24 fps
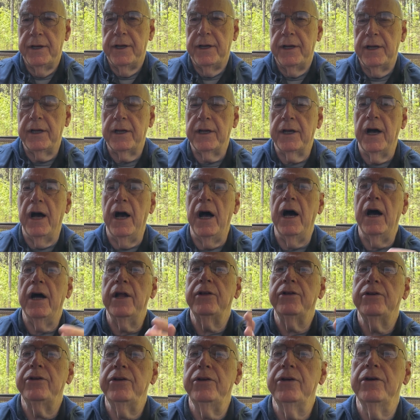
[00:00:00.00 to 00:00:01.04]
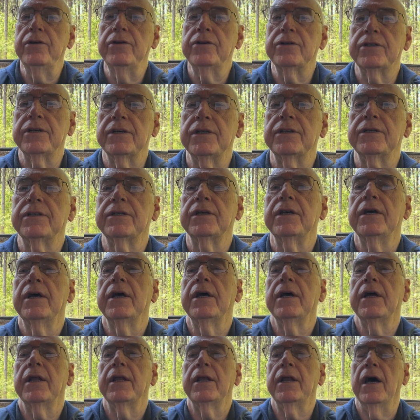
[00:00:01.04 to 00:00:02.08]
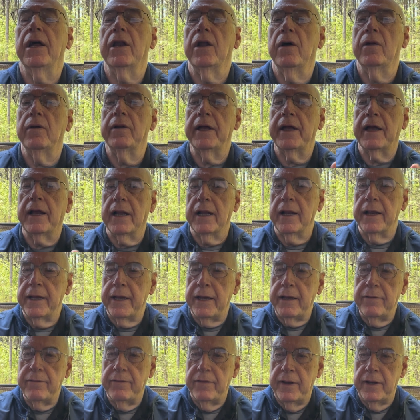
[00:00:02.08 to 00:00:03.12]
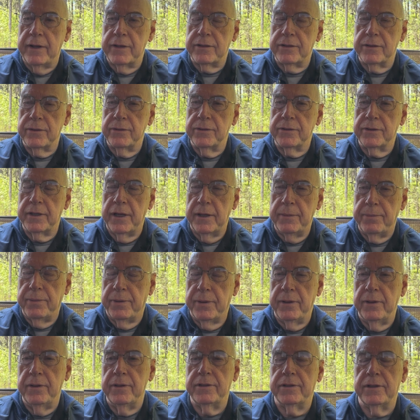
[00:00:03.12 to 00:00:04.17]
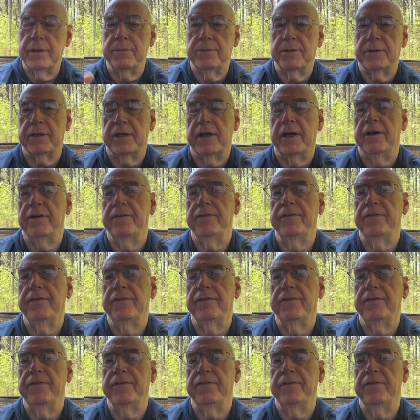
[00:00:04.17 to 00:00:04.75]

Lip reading: And God uses not only clean vessels that purge themselves,